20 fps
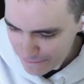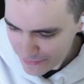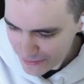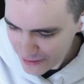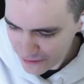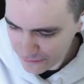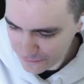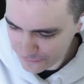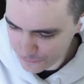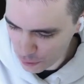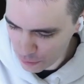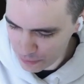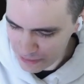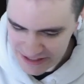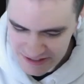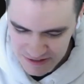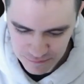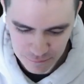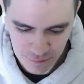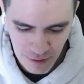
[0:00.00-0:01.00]
Faux
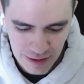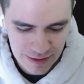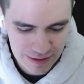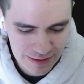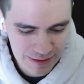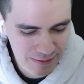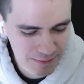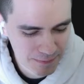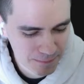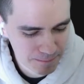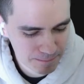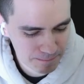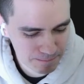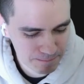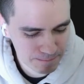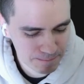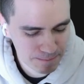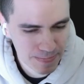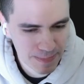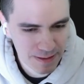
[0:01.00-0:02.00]
means fake,
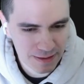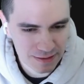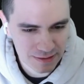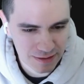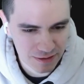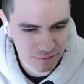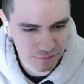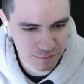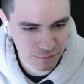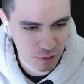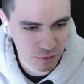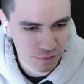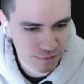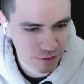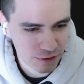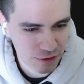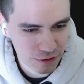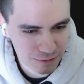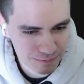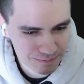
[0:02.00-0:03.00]
like faux
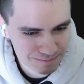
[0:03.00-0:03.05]
fur.